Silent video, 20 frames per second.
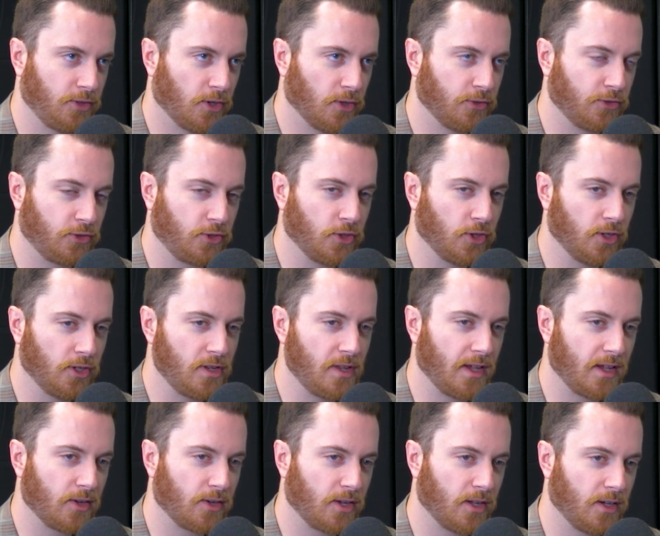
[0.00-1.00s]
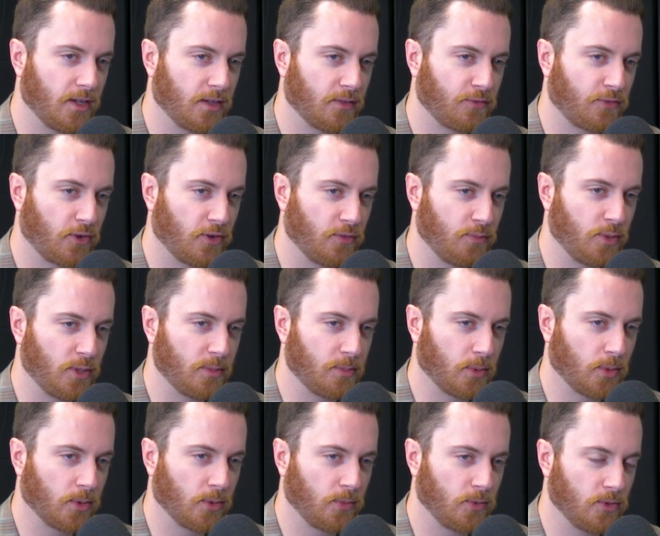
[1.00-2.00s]
So it's good that you're getting in front of
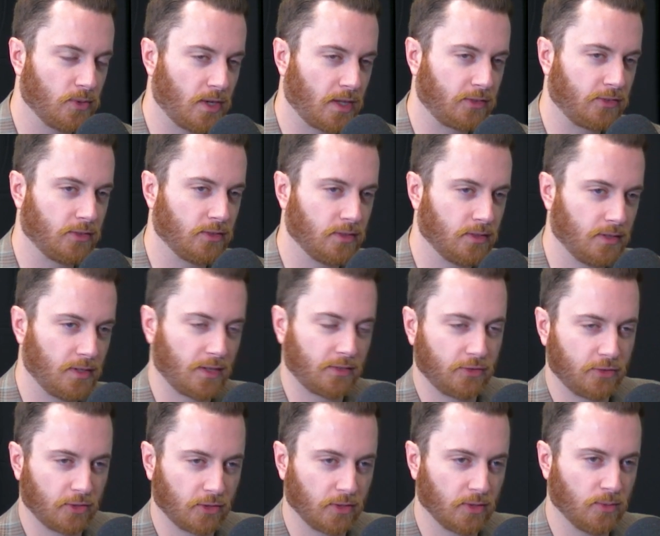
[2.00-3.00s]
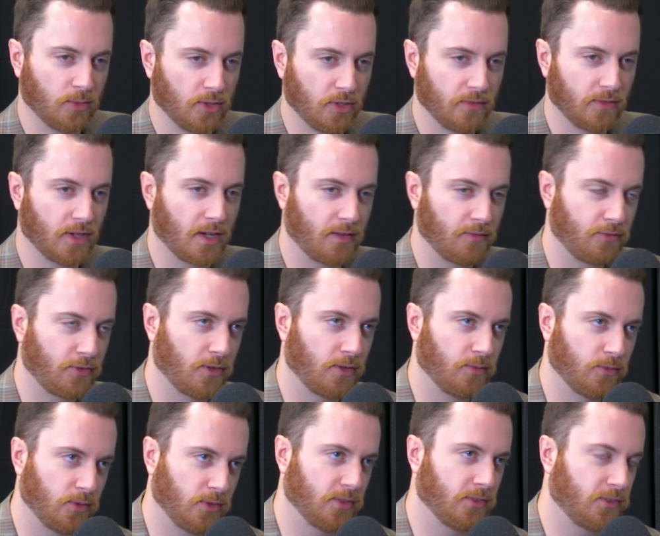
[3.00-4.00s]
people who you necessarily wouldn't have gotten in front
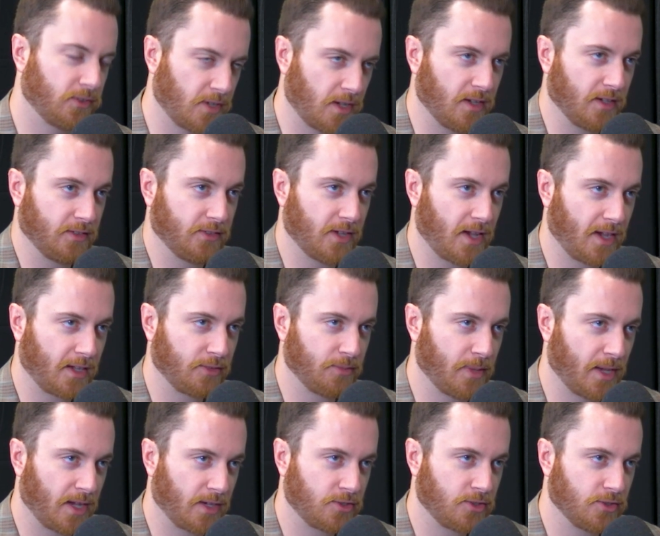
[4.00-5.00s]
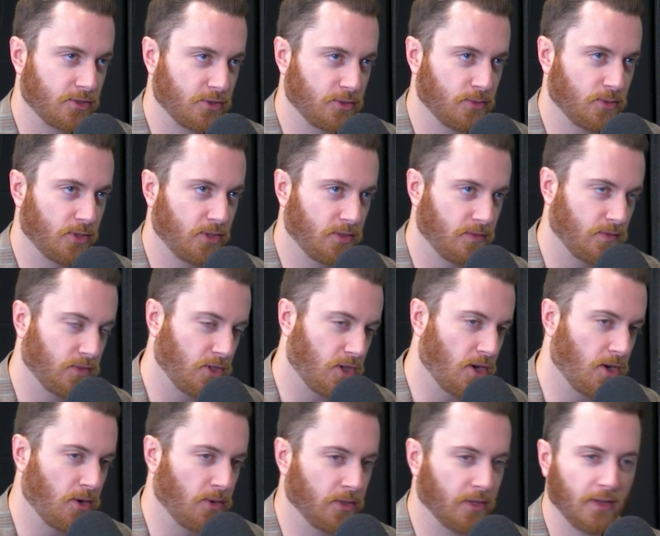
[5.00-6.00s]
of with the exact match because you wouldn't have
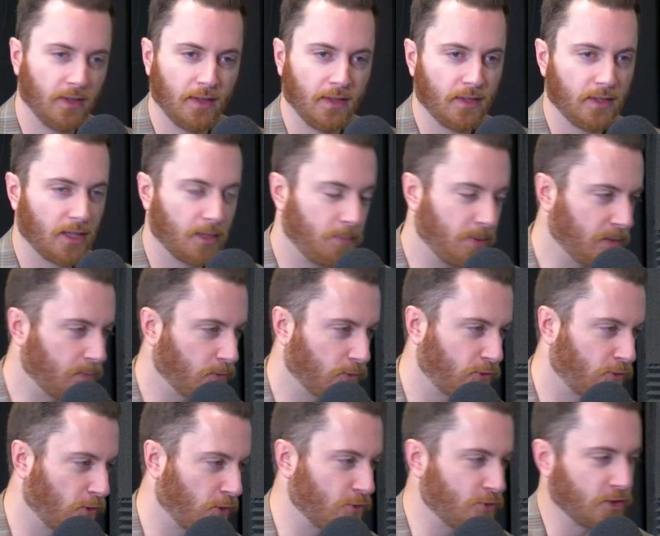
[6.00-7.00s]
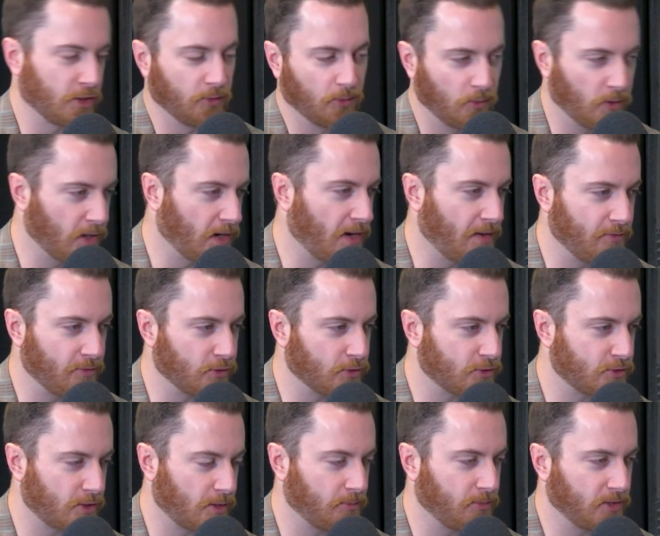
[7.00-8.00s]
known that people searching whatever,
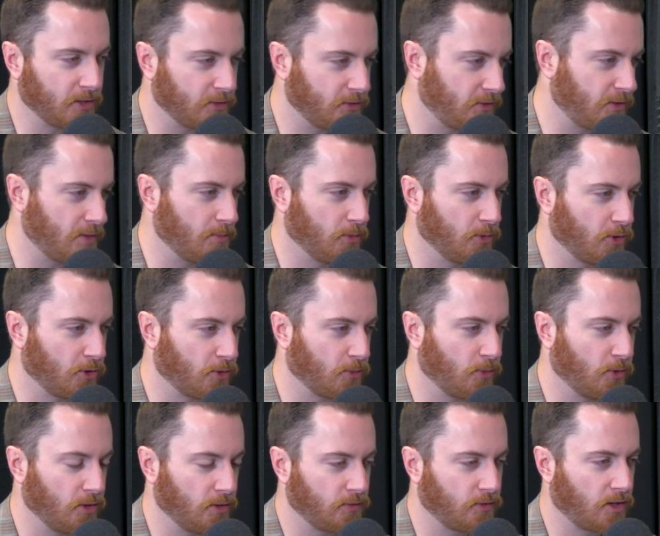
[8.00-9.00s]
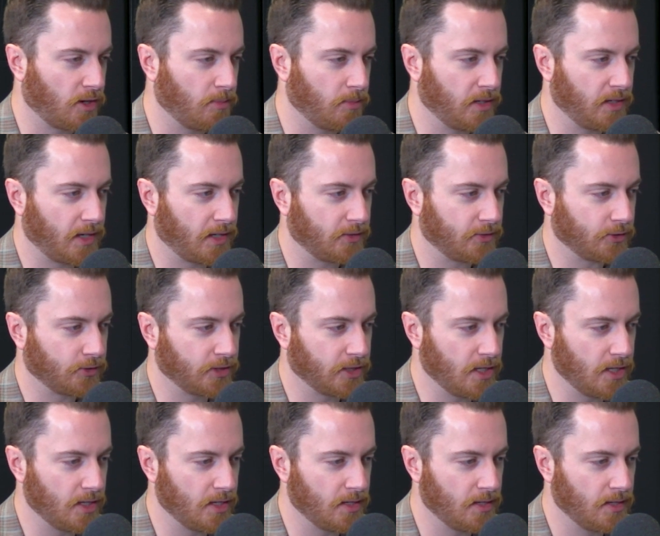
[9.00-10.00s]
something similar would have come in as a
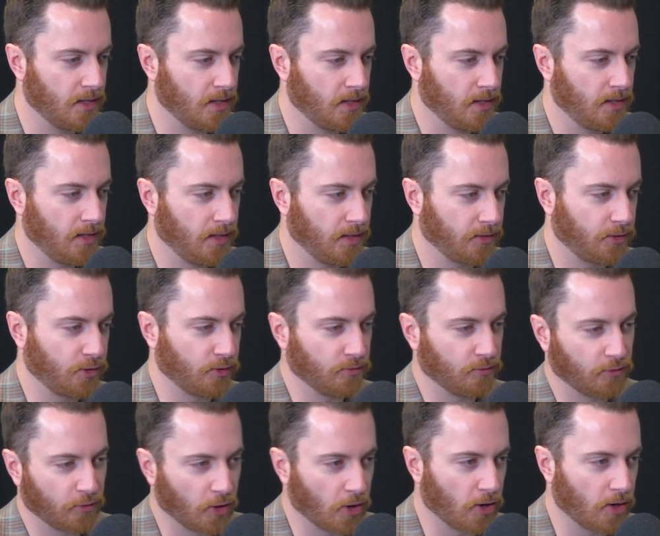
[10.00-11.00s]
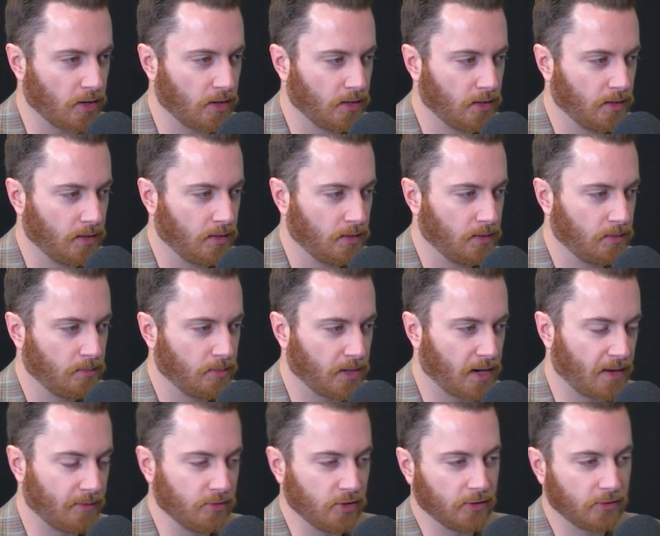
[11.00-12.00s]
lead and convert. But
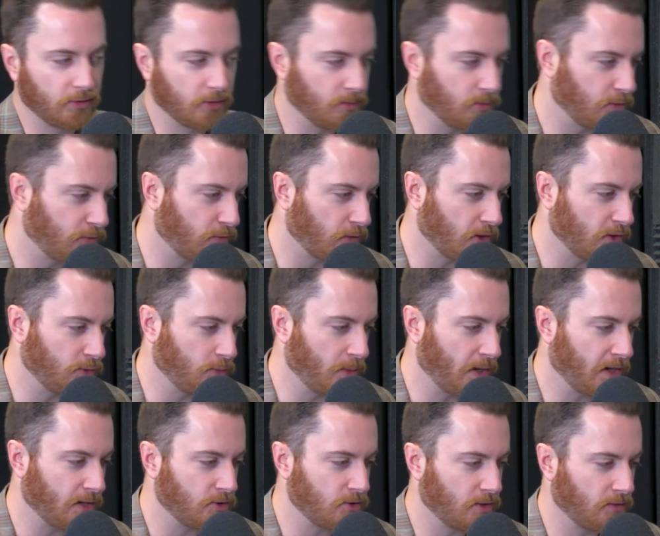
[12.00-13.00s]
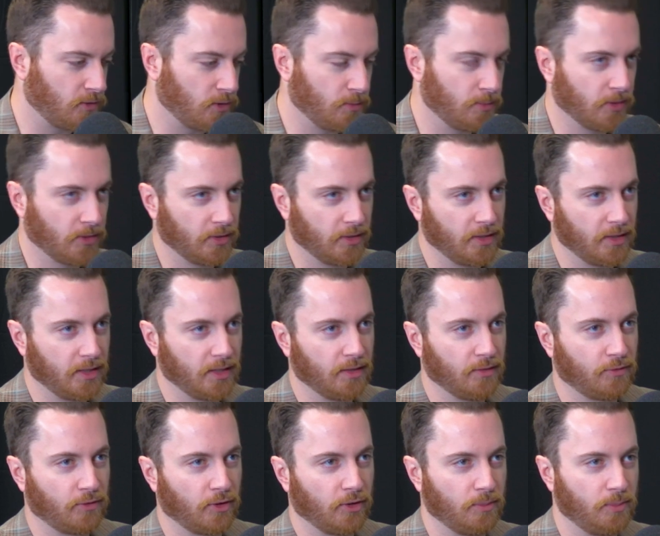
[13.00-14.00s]
obviously with phrase match, you have the ability to get
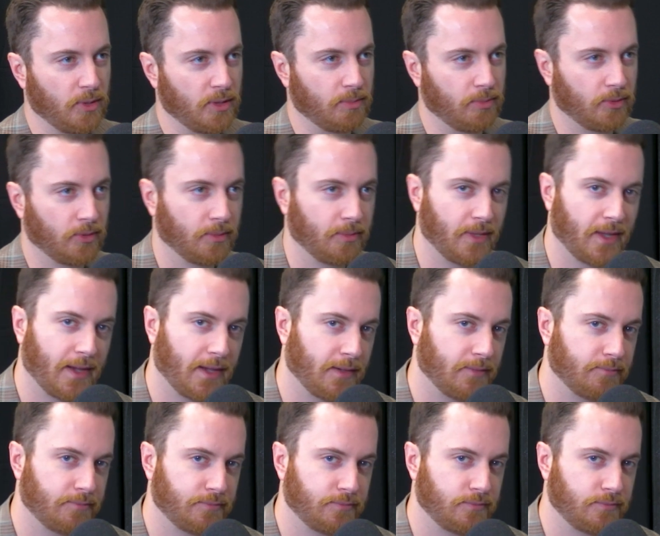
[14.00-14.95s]
in front of people that